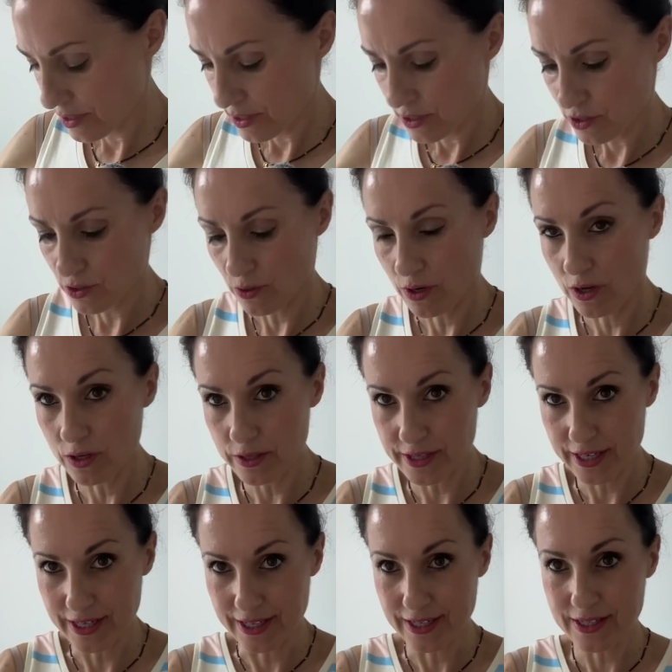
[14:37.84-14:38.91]
So all
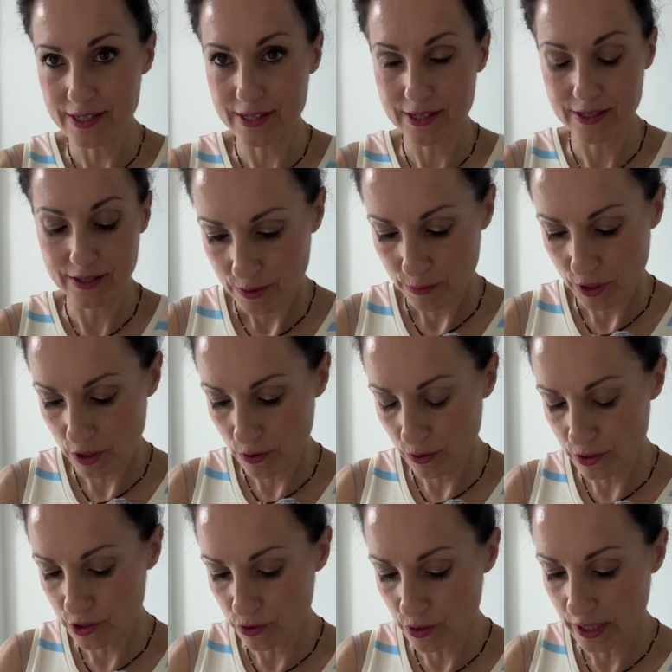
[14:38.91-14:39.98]
this will go
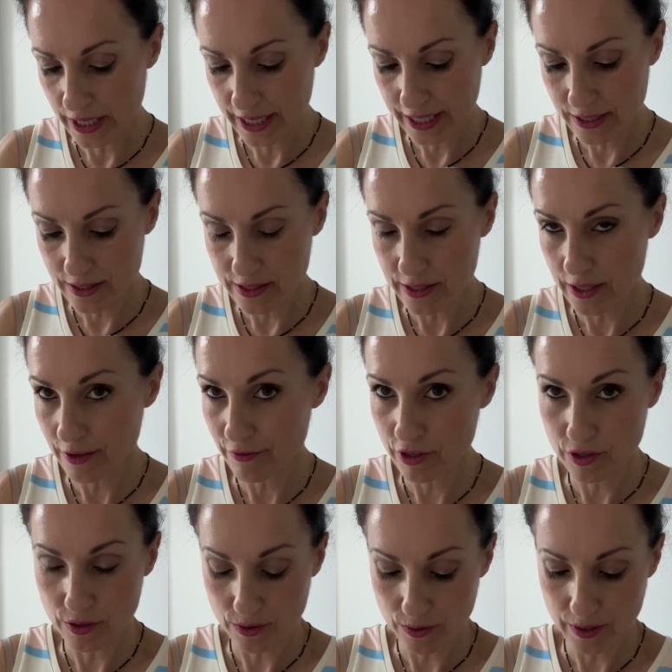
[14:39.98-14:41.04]
into the lid, even
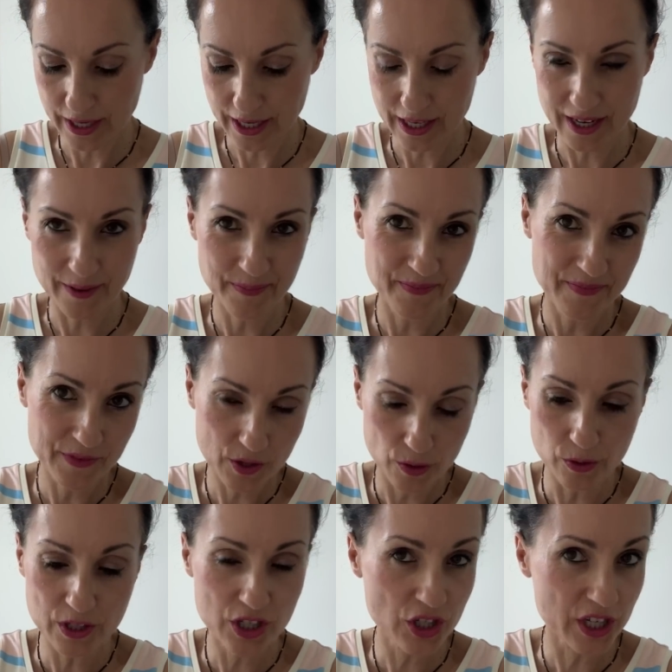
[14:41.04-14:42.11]
though like I
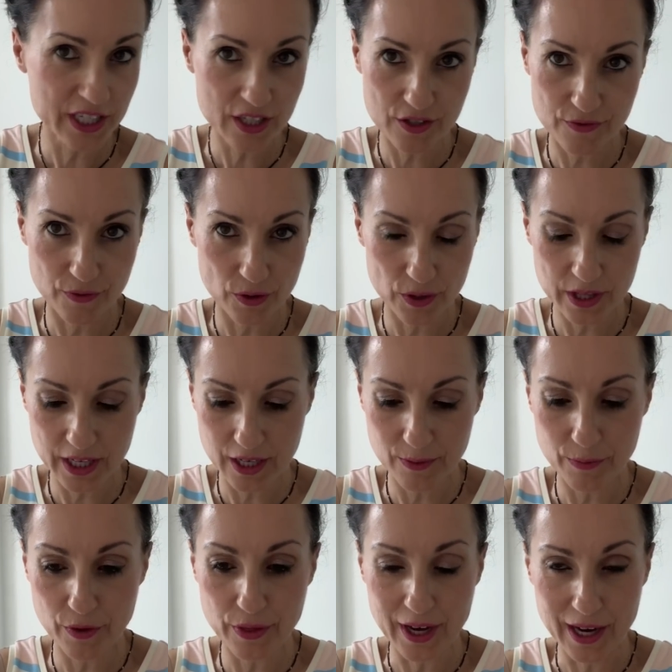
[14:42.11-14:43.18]
could just throw it in
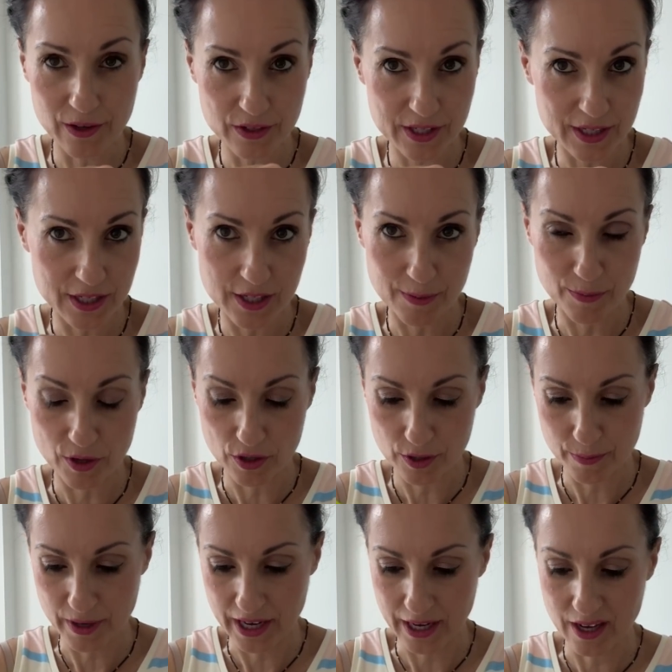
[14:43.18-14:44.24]
without the Ziploc
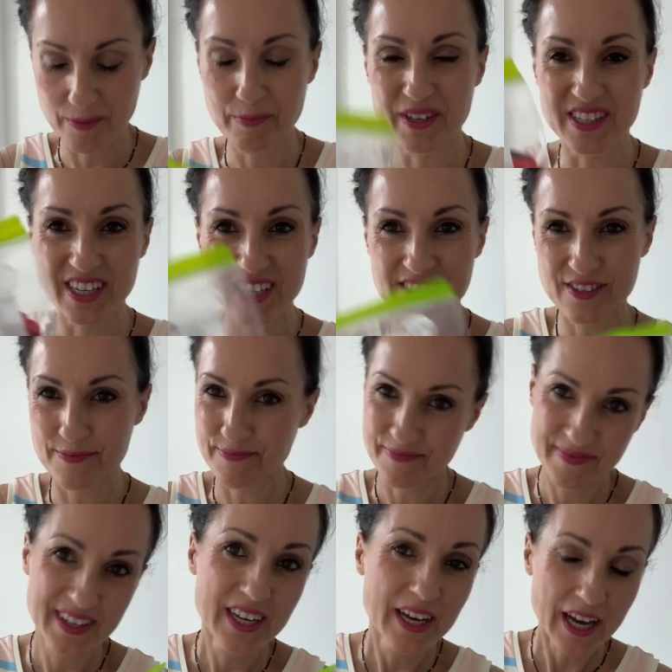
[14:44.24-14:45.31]
bag, but
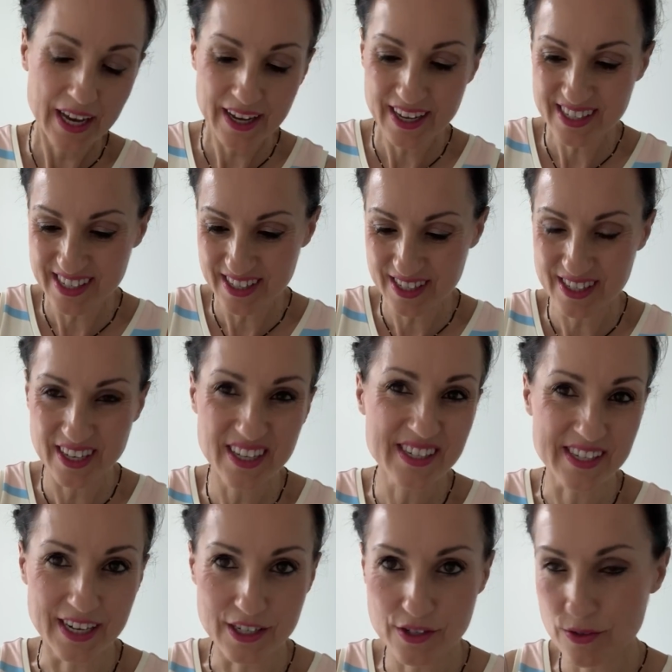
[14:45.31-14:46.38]
I guess it's
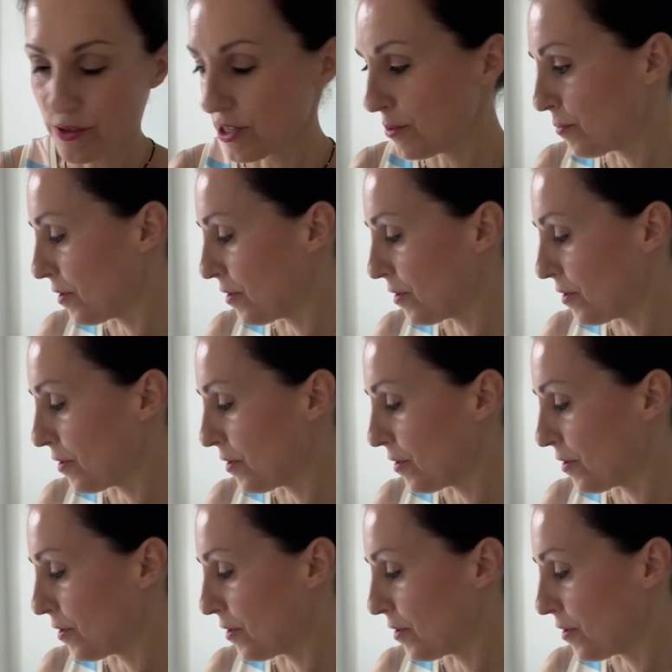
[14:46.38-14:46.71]
nice to keep